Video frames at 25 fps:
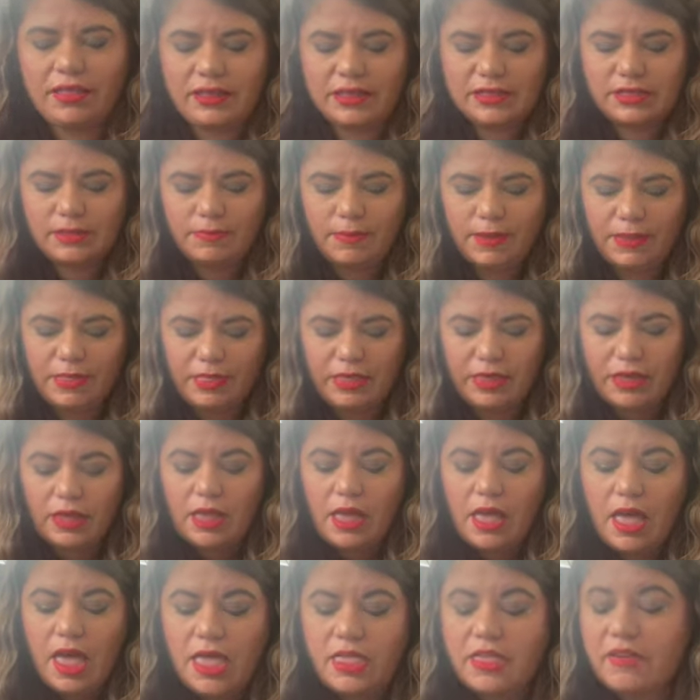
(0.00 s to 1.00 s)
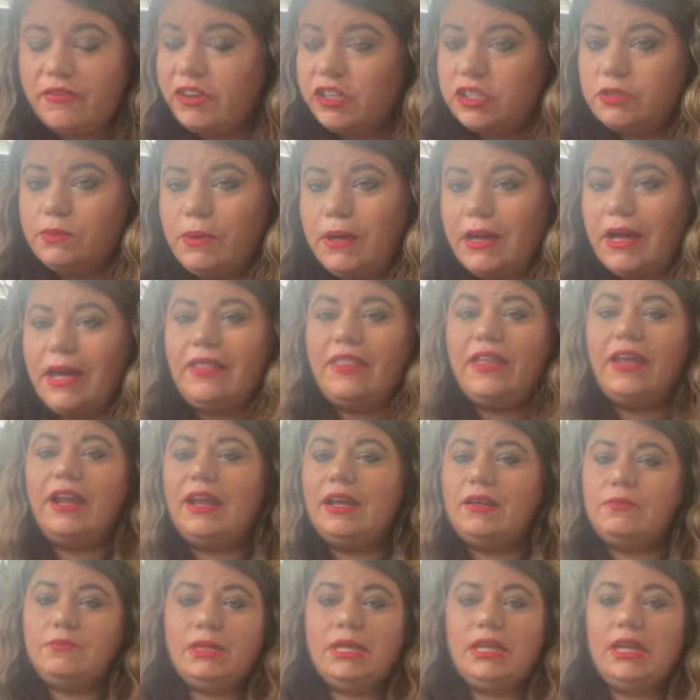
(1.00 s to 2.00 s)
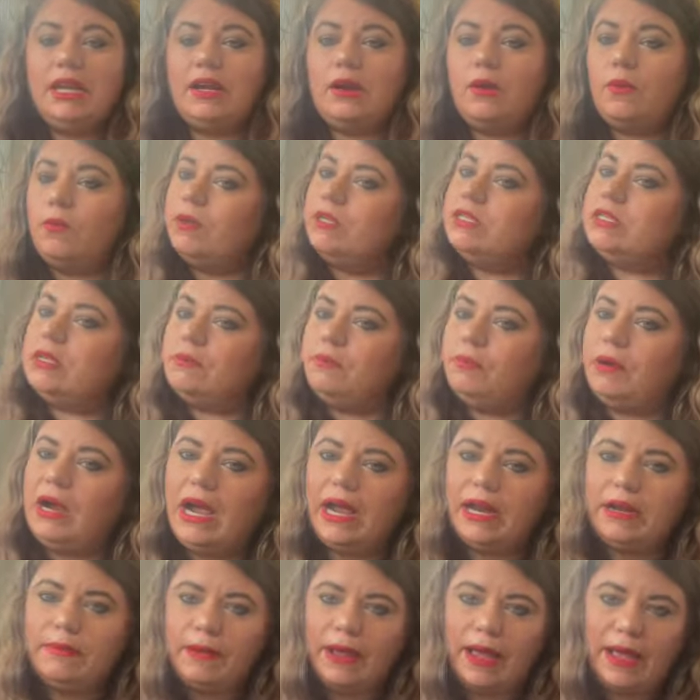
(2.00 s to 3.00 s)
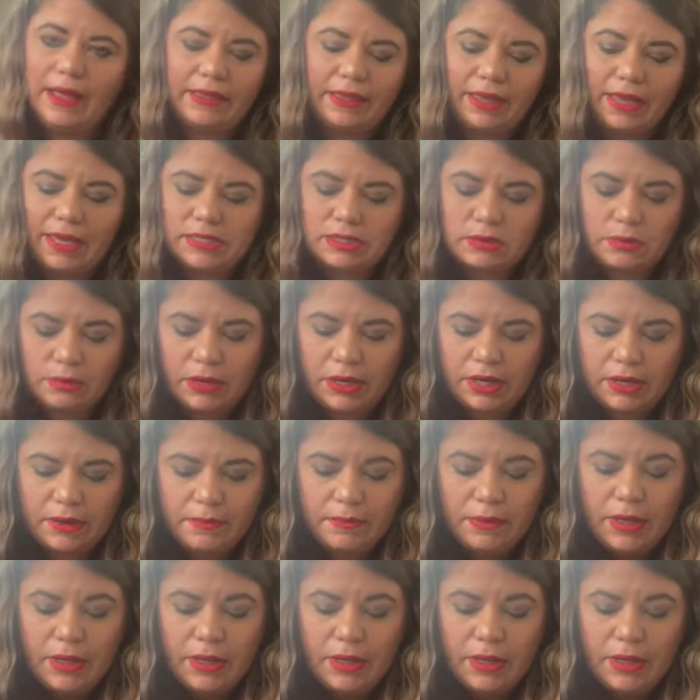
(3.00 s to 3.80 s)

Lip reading: this month. The first book that I completed was Bride by Ali Hazelwood.